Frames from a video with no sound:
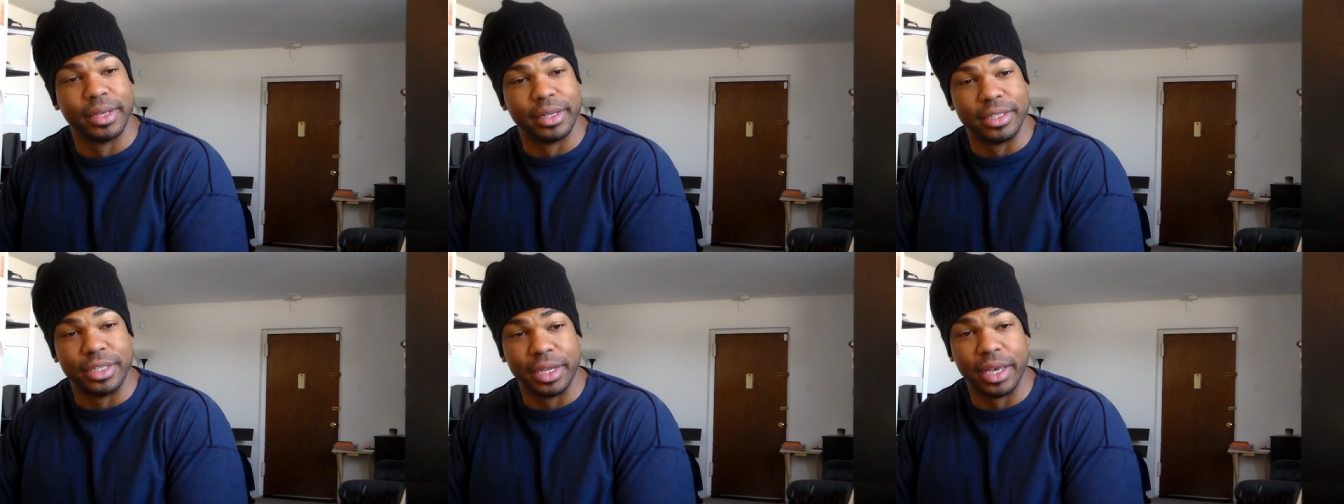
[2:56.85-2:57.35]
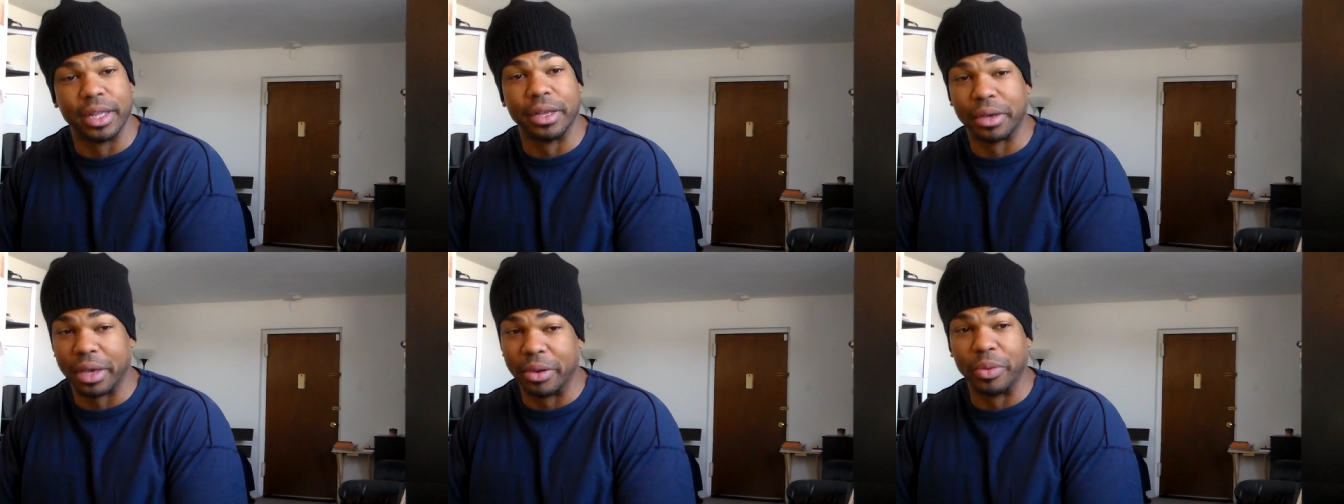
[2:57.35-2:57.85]
like,
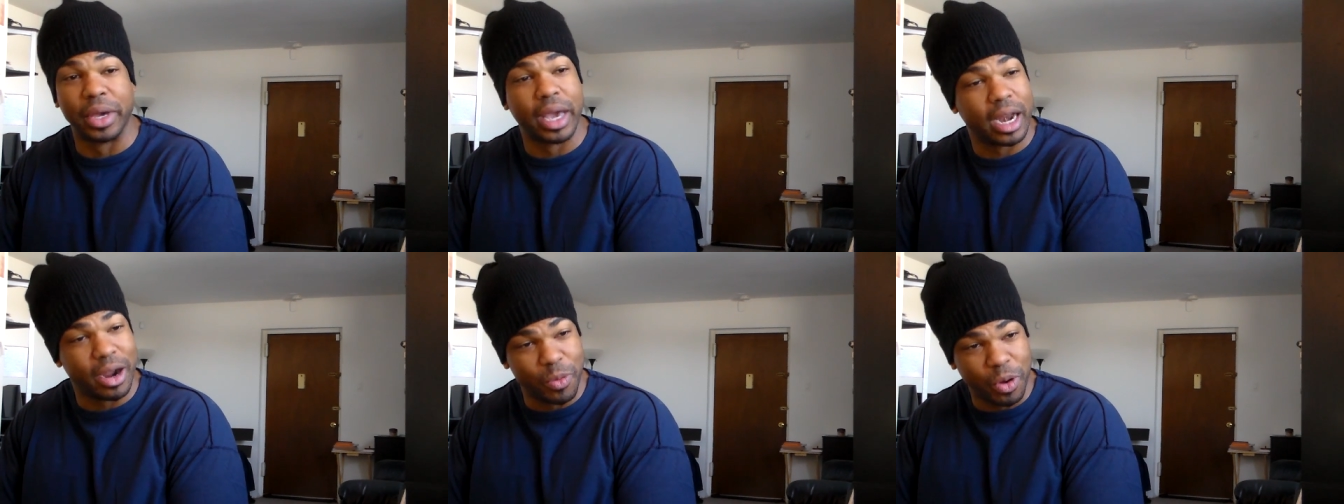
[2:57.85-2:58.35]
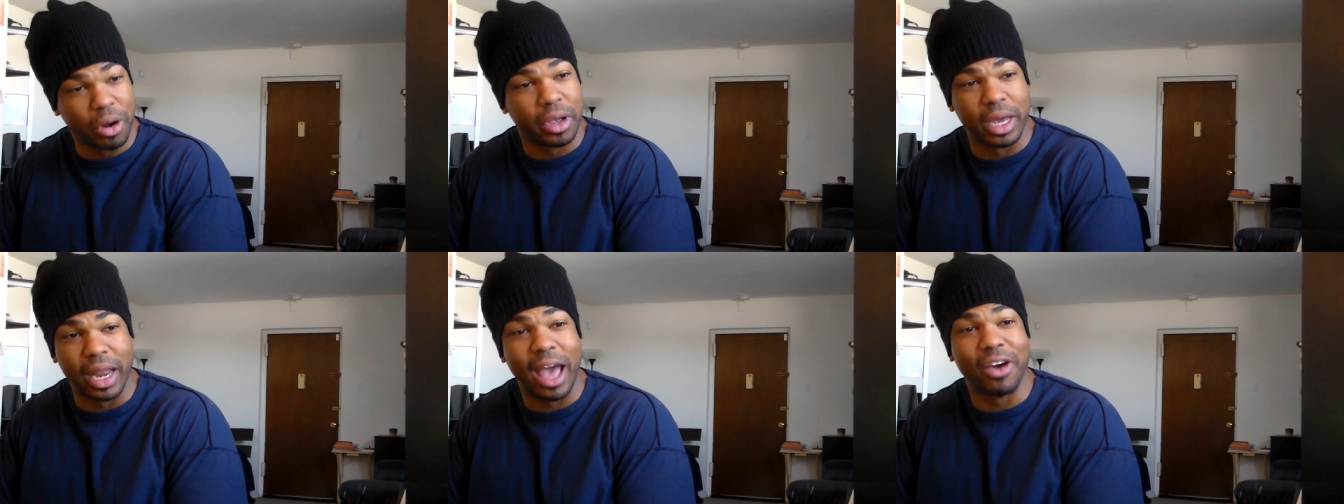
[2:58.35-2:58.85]
shit, okay, we got our
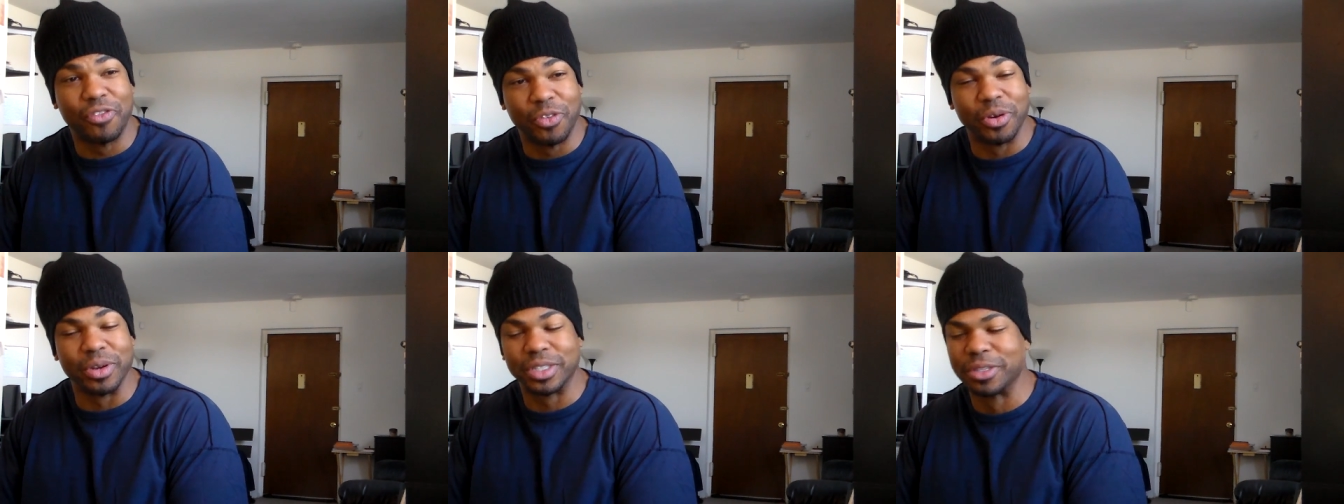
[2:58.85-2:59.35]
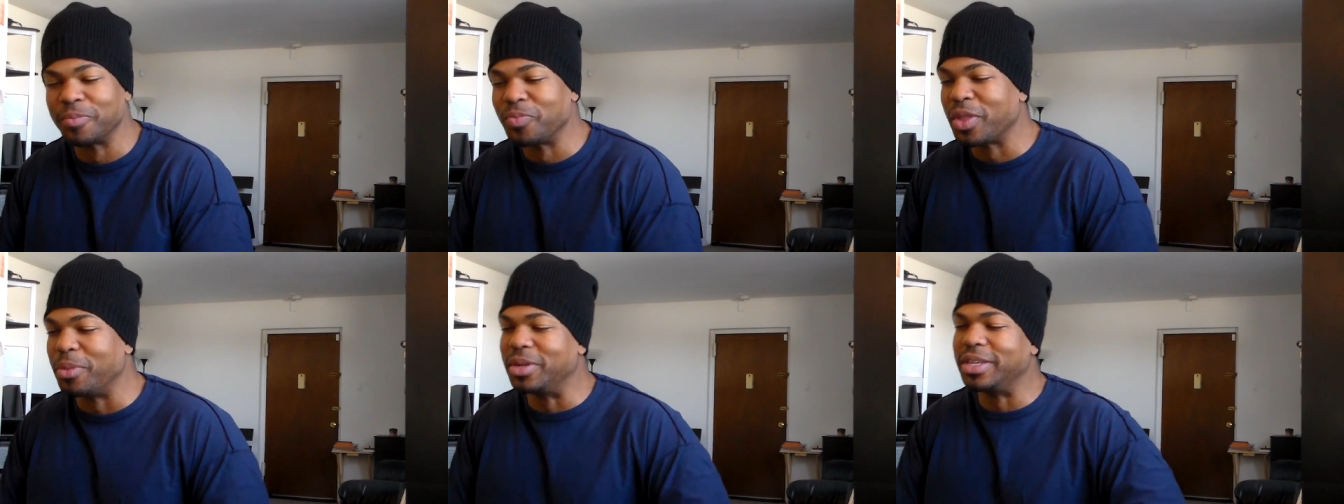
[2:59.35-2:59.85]
work cut out for us.
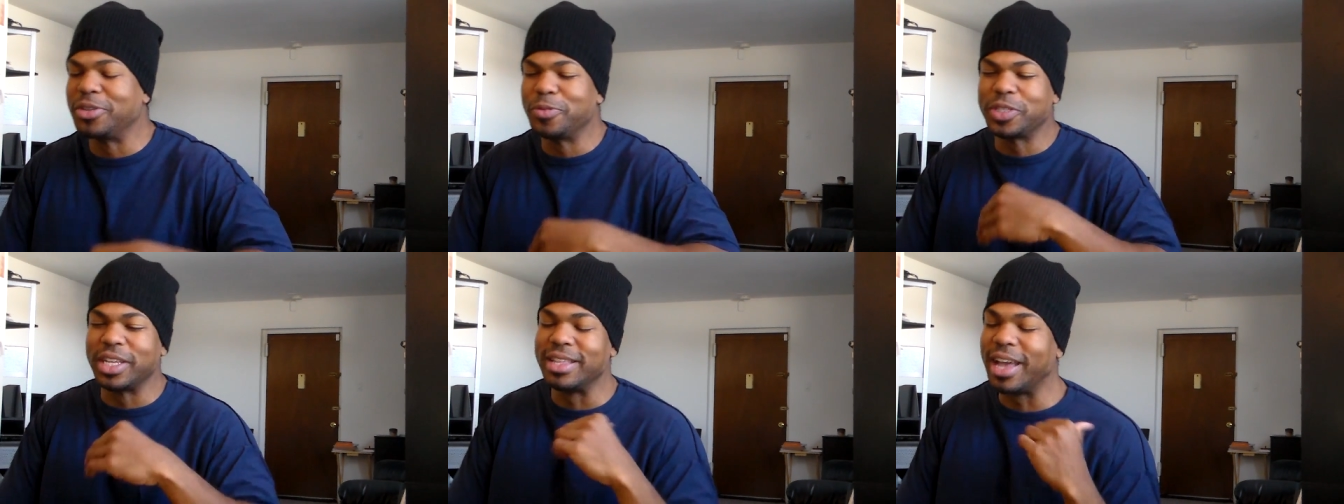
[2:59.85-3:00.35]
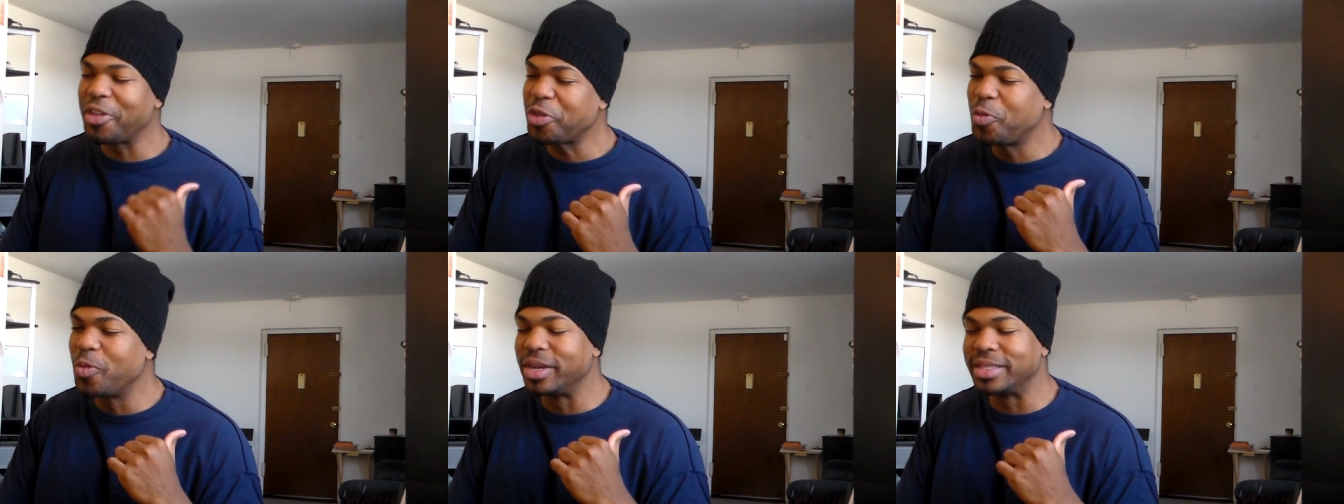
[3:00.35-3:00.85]
But then there was
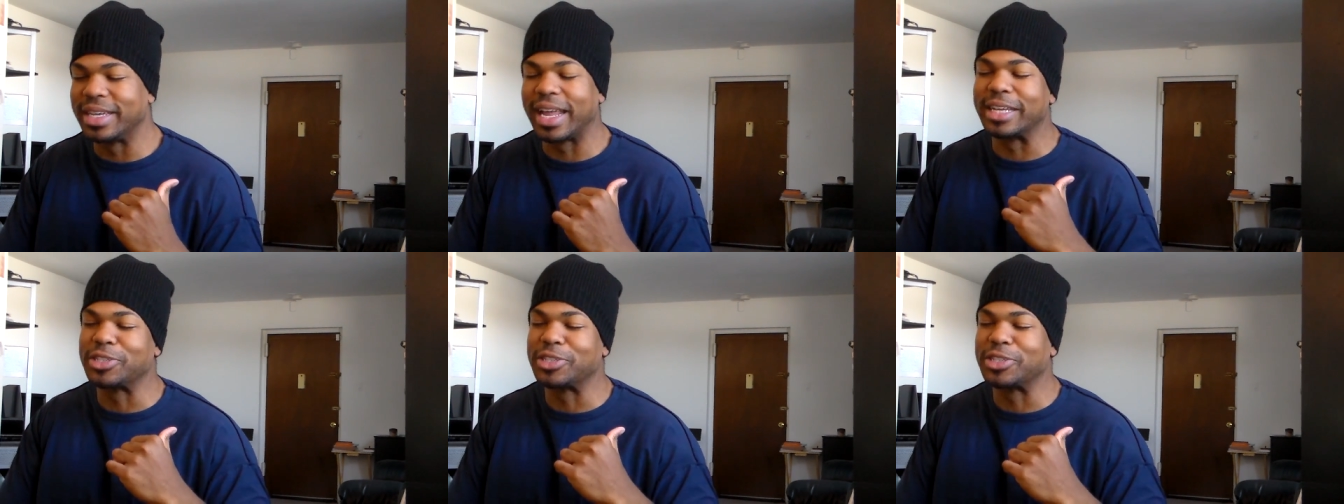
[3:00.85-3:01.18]
another one that